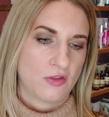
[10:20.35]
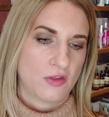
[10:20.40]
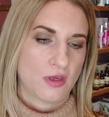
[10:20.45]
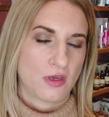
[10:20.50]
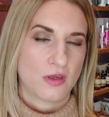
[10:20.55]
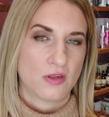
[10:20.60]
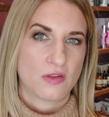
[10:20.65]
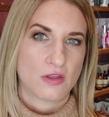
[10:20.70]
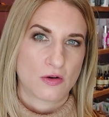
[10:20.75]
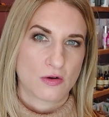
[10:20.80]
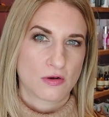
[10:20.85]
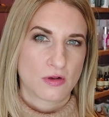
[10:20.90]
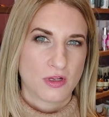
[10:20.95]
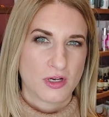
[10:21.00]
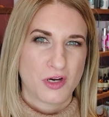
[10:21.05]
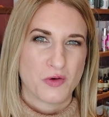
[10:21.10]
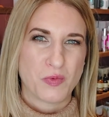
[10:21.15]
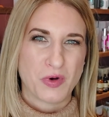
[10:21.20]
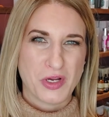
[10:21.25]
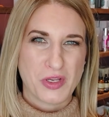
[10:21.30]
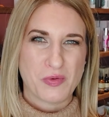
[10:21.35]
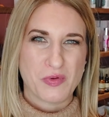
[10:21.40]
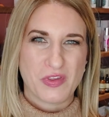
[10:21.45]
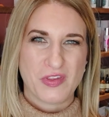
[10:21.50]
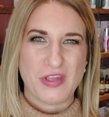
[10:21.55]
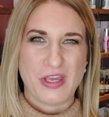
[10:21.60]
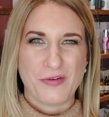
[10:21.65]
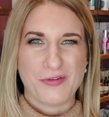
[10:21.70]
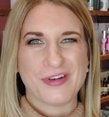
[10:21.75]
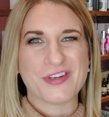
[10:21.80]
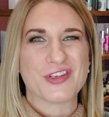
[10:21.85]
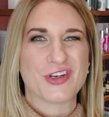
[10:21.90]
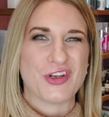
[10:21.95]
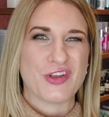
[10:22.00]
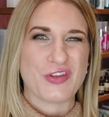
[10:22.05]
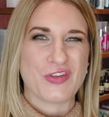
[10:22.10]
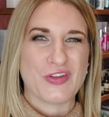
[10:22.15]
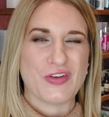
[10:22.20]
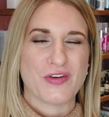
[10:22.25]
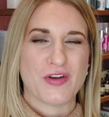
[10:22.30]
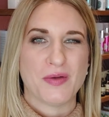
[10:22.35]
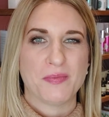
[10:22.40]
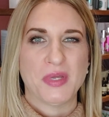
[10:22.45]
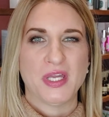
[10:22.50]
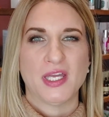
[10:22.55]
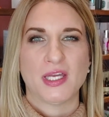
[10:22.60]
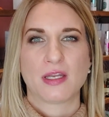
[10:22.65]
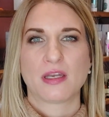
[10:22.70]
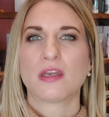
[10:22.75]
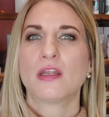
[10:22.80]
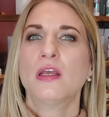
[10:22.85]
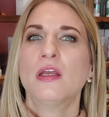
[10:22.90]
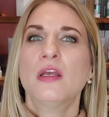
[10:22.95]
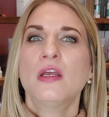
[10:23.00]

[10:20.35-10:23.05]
like I said earlier, where you would sandwich a serum in.